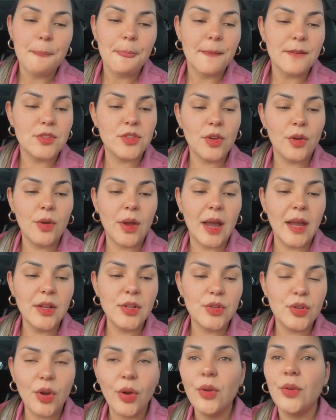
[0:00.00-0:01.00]
So I
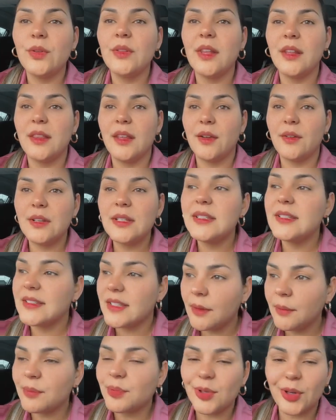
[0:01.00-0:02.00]
know that there is
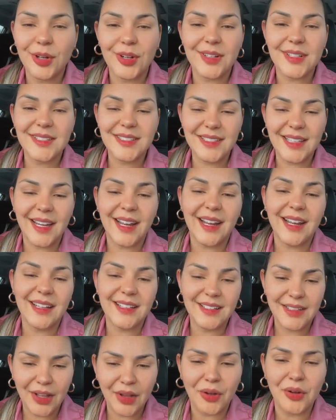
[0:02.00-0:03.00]
some products that are
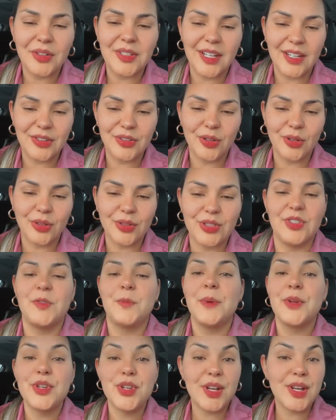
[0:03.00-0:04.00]
nanotechnology,
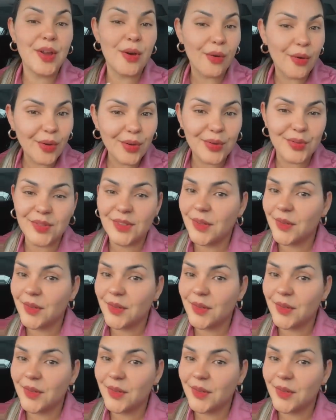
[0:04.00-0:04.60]
especially oils.